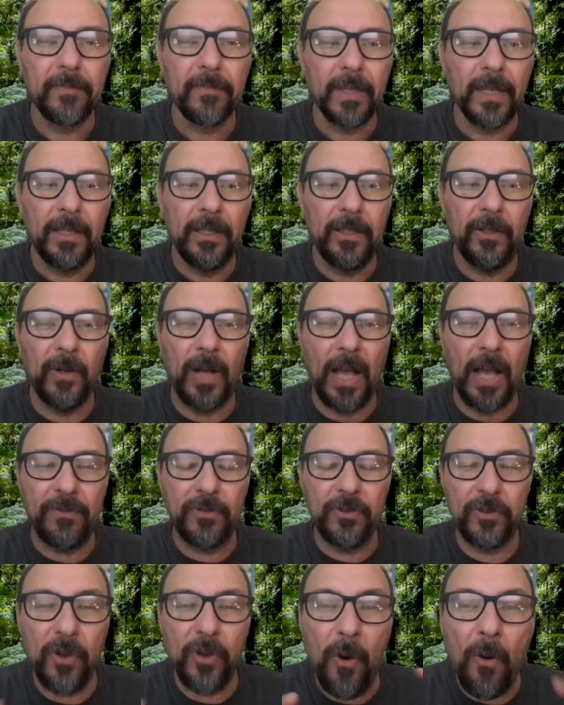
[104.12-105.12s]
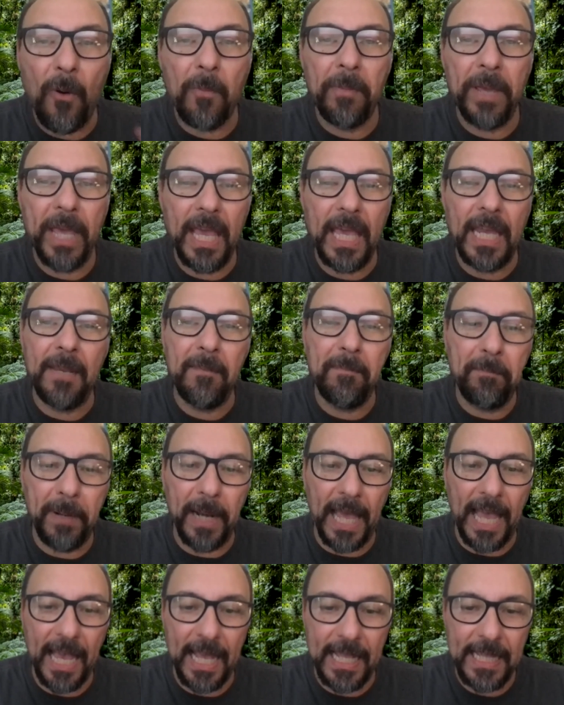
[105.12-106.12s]
you have so many
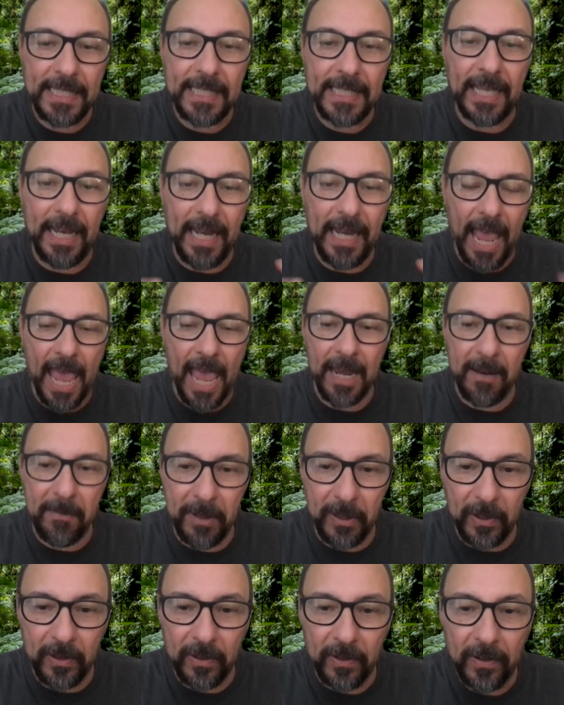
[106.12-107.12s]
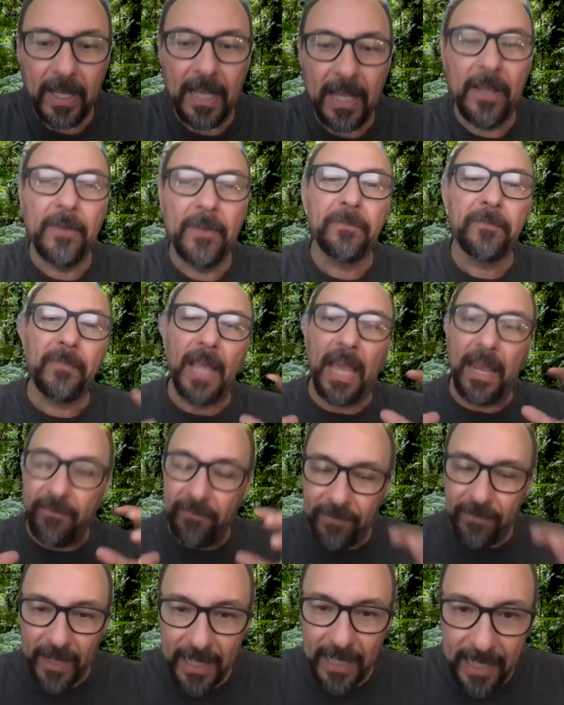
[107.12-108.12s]
plants and animal and
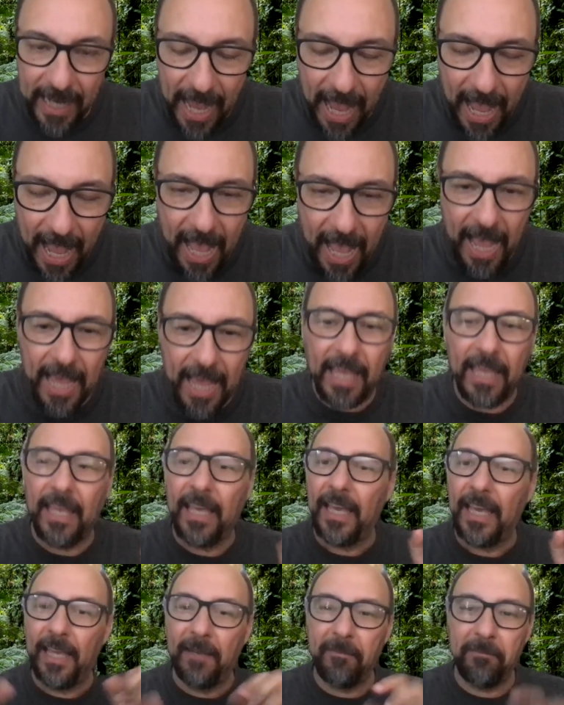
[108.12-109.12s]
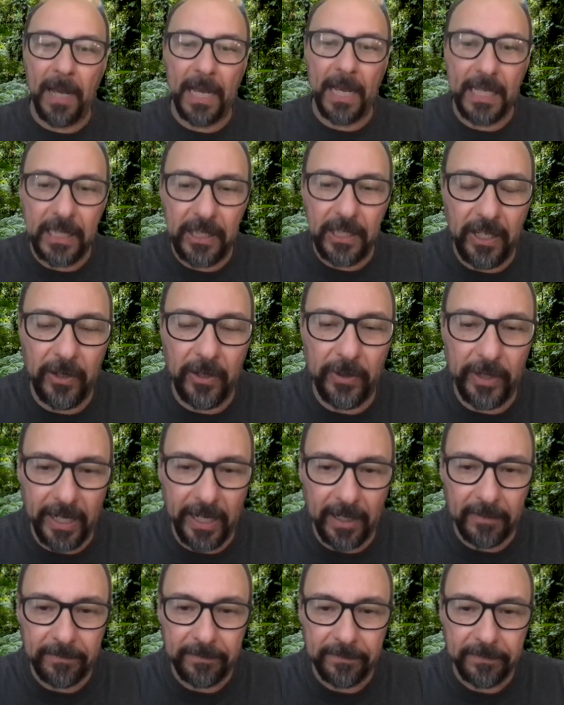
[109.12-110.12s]
fungi and
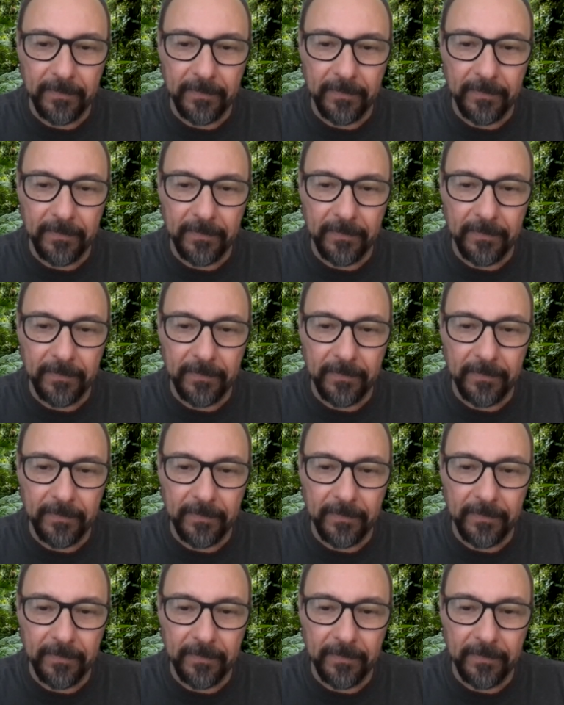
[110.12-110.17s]
bacteria.